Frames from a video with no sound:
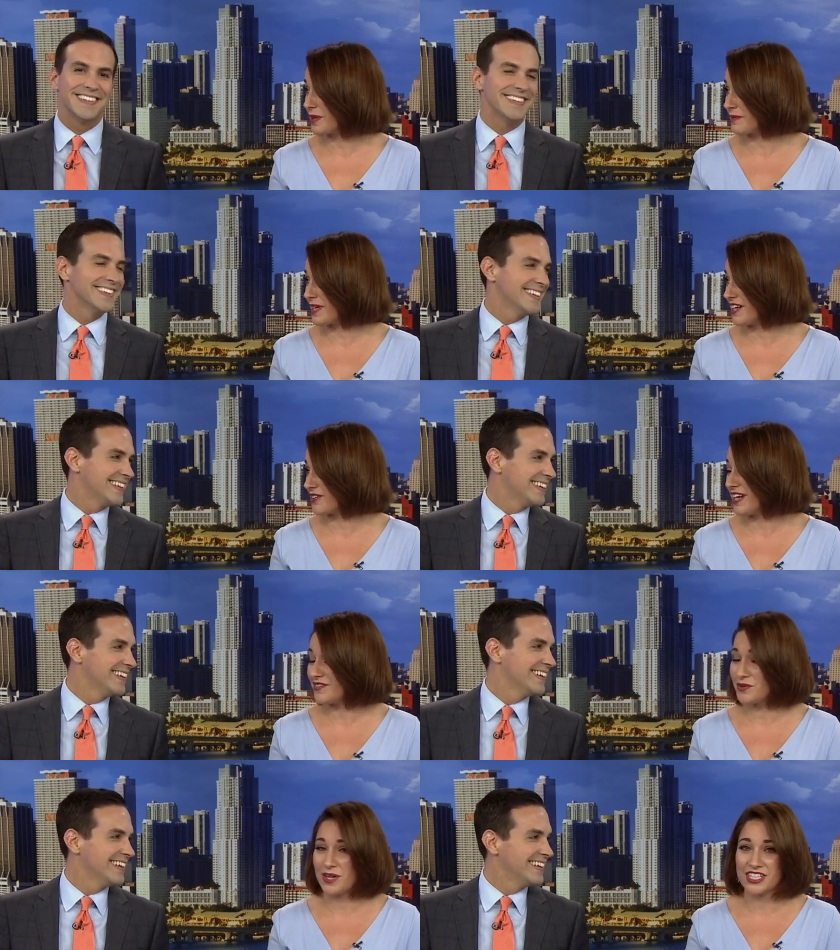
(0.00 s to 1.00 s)
Speaker 1: we were going to be hungry
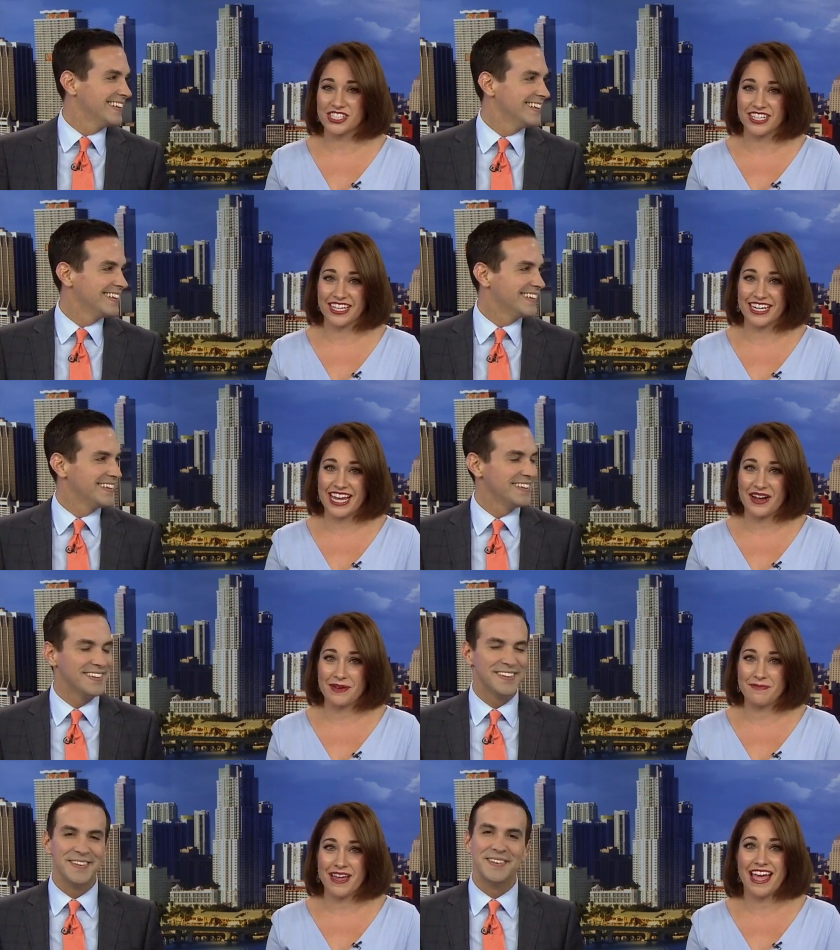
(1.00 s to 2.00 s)
after watching, and now
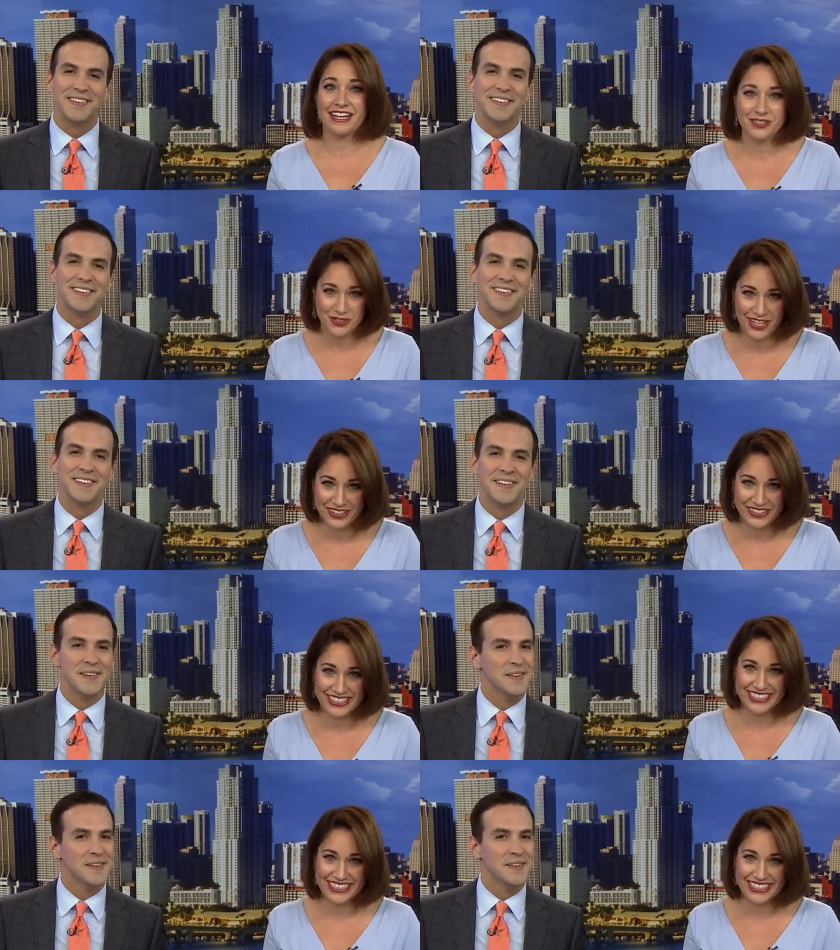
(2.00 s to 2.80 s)
I'm extra hungry.